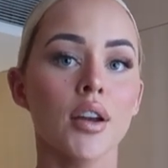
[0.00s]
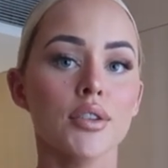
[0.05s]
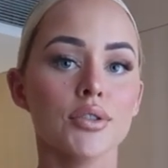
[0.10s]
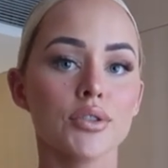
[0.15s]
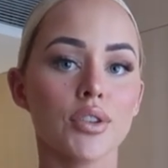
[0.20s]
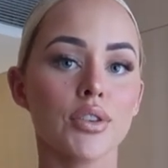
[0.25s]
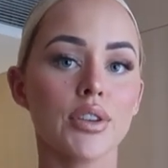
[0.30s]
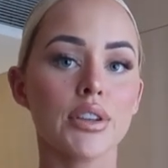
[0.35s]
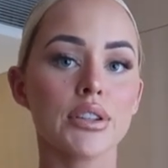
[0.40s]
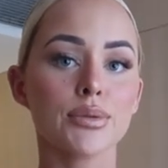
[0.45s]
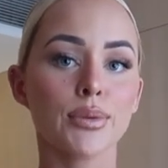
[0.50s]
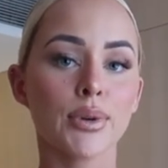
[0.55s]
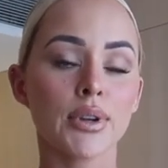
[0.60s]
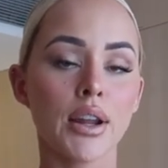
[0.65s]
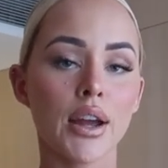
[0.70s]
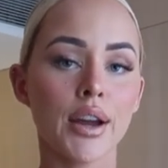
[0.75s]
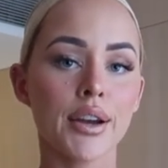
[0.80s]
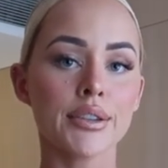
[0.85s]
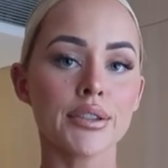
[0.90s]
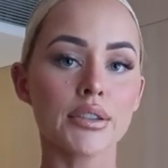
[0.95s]
So this one,
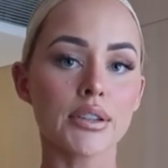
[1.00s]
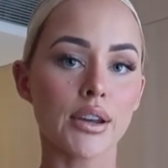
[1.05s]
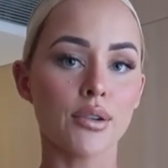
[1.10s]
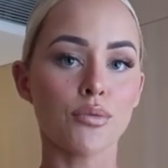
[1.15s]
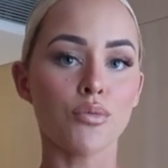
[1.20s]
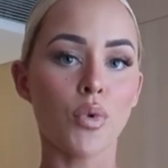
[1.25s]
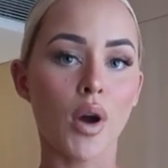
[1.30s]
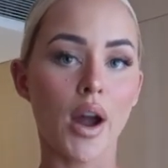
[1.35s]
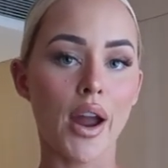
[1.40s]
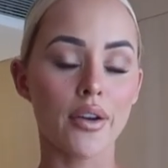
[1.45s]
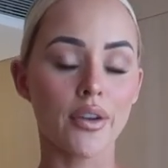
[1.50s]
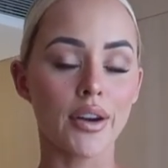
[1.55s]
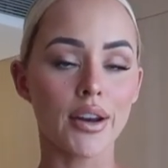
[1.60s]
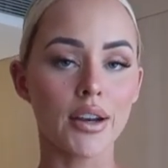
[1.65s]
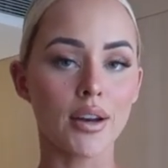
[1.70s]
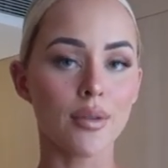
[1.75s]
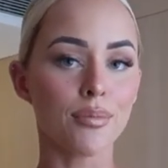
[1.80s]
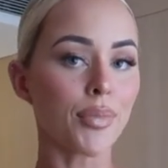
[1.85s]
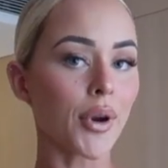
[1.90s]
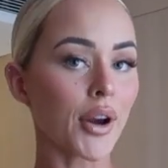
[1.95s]
it has like
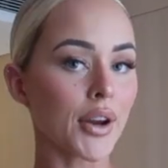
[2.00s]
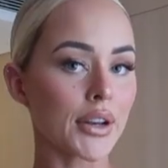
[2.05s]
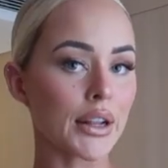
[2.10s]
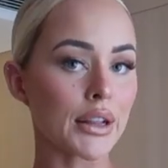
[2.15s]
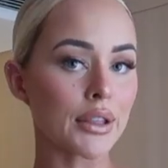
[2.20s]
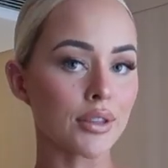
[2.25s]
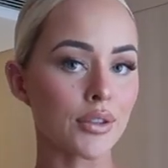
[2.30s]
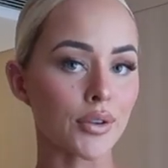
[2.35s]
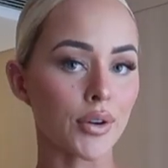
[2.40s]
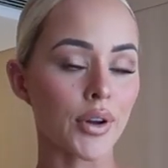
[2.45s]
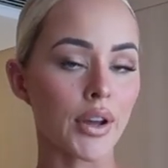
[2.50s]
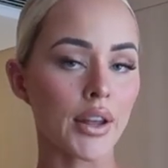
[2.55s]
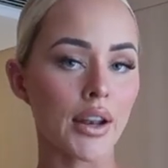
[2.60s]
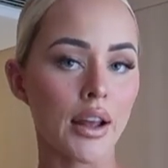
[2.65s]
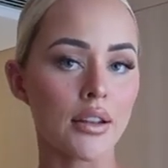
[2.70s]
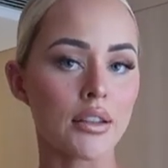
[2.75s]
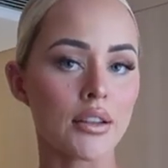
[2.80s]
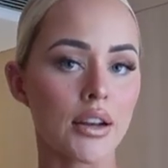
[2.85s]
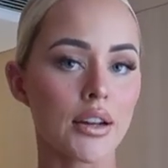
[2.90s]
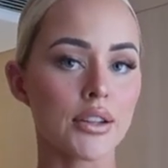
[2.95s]
wiring and boning through it,
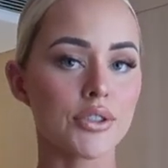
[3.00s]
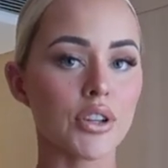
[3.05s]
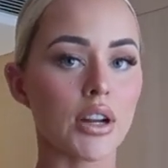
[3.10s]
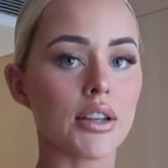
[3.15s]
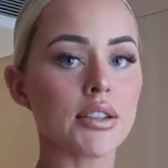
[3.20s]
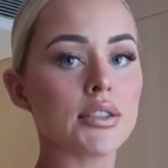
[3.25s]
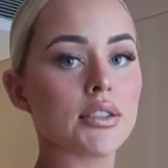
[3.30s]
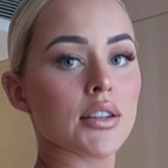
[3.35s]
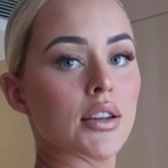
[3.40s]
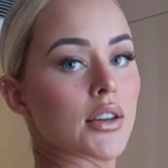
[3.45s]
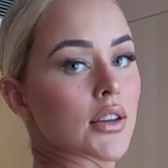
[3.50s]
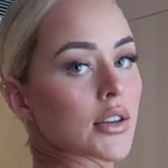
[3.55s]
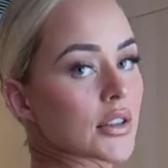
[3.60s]
and then it just